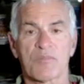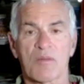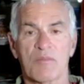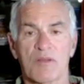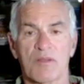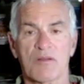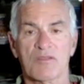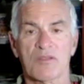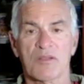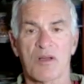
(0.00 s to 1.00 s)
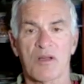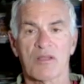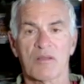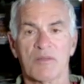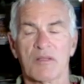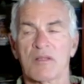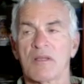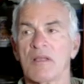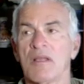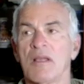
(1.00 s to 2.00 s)
but there is an argument.
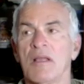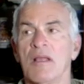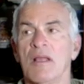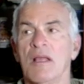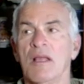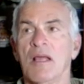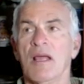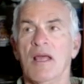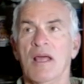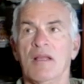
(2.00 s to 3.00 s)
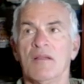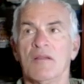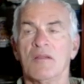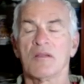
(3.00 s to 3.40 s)
And